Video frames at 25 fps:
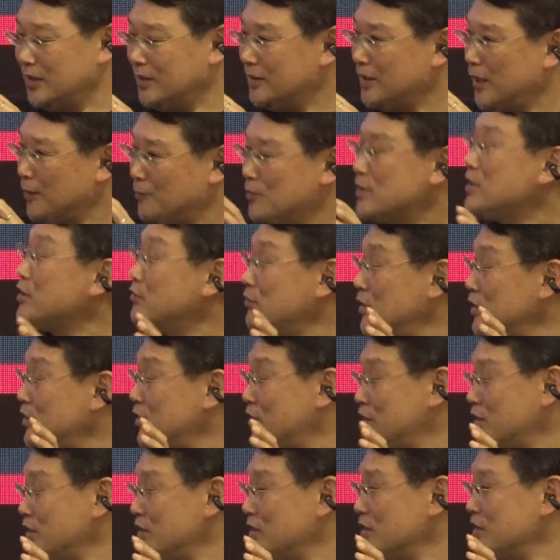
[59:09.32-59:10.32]
type
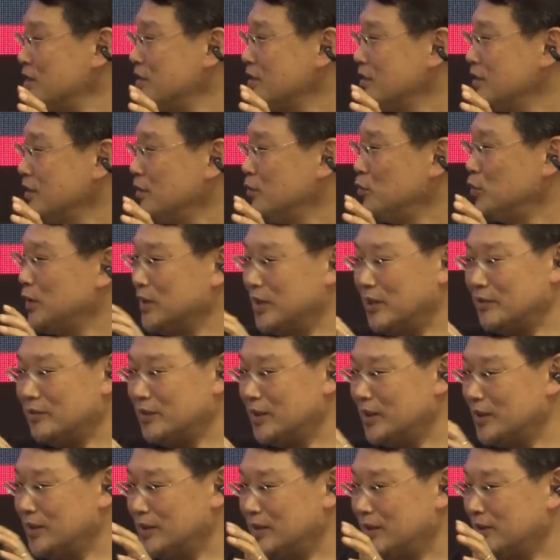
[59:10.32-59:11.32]
signatures without
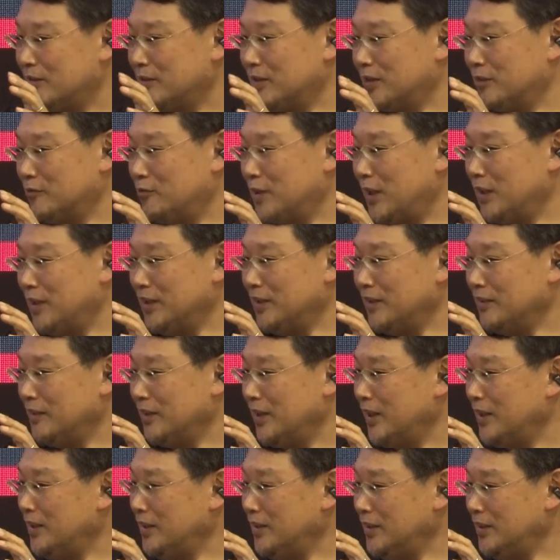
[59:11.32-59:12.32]
writing
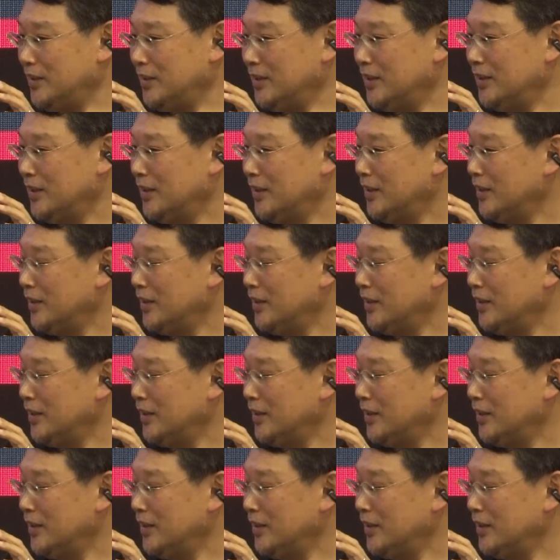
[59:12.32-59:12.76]
any